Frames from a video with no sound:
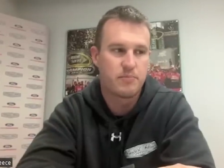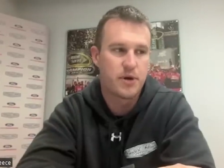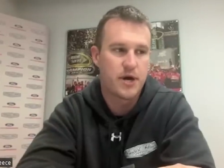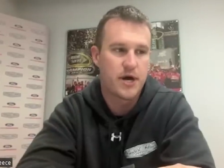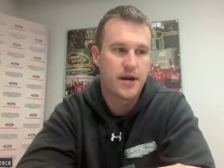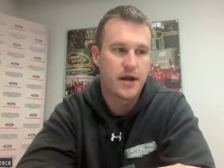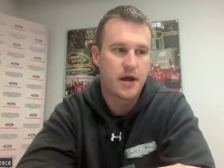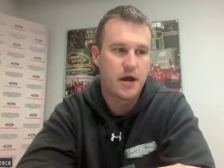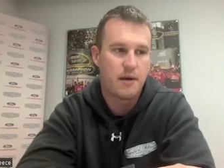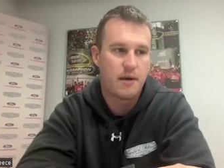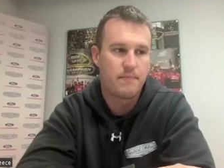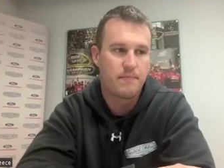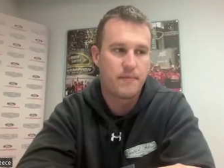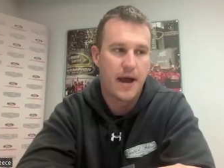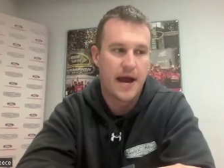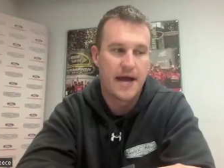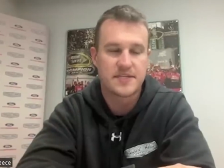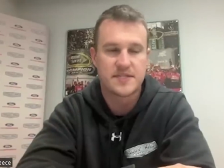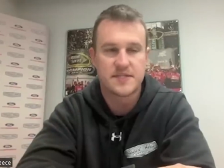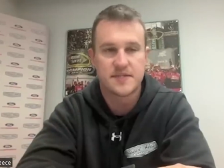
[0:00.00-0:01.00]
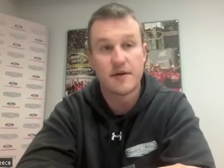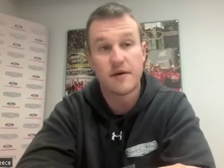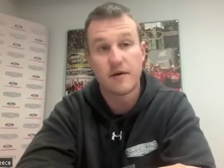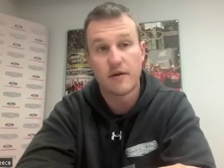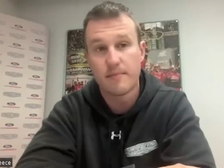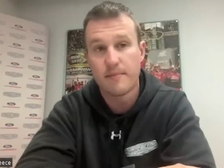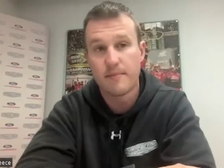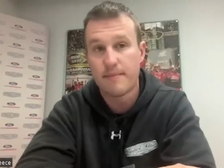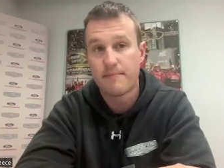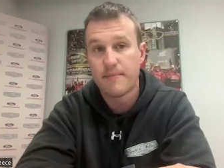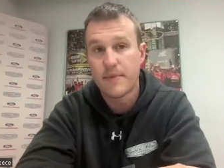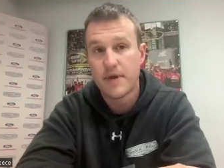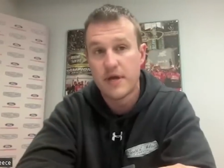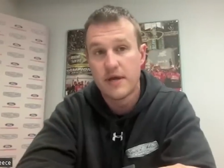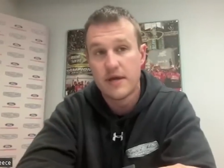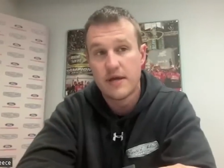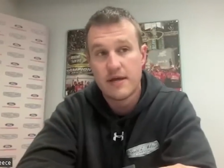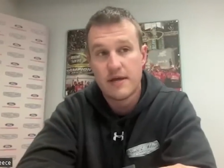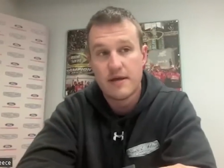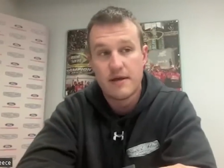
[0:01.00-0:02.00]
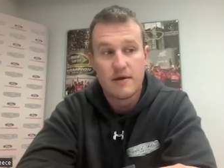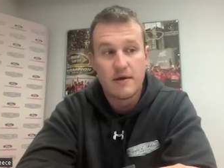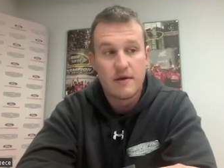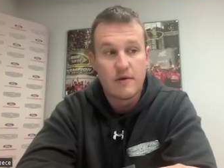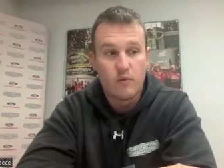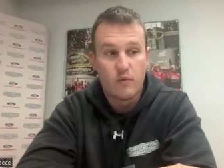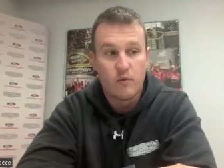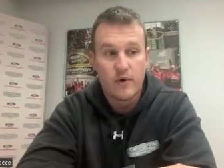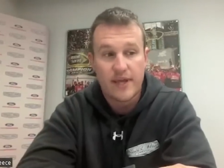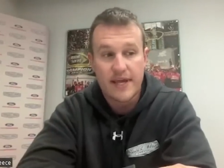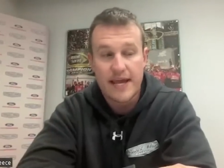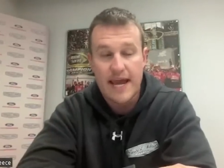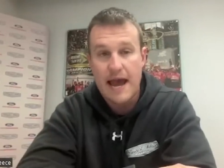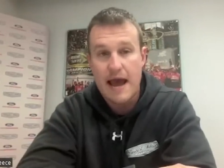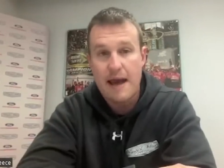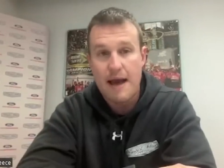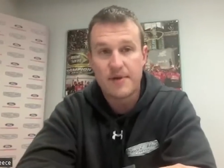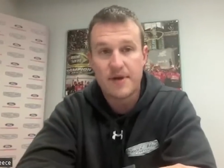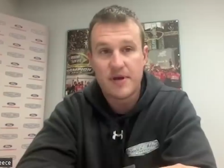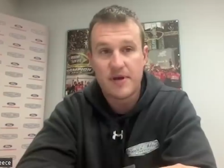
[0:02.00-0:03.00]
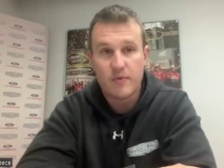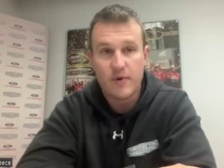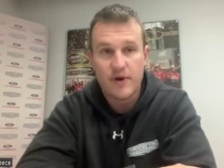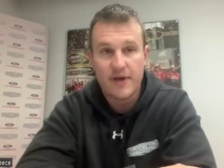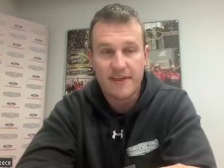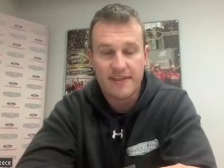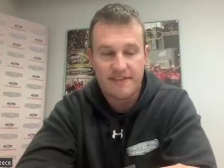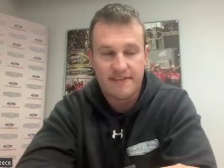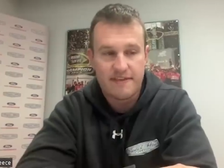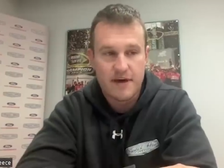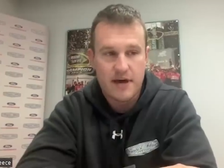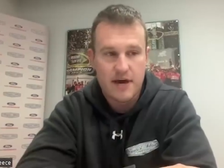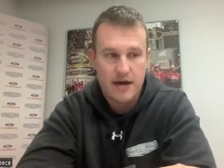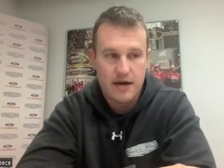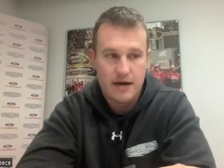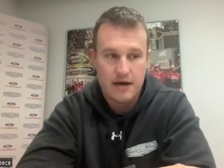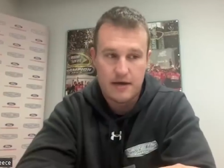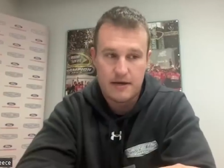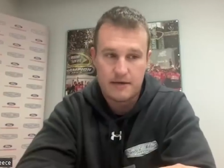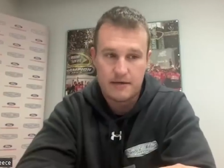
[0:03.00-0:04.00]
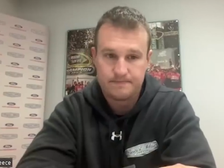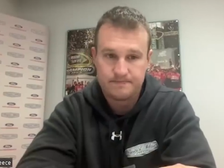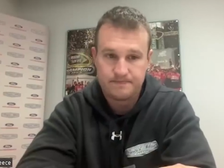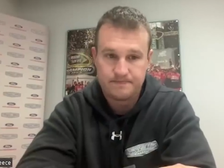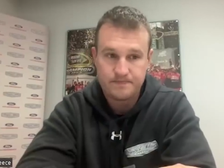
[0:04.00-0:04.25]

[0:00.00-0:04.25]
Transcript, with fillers: But um, I still am really happy with uh,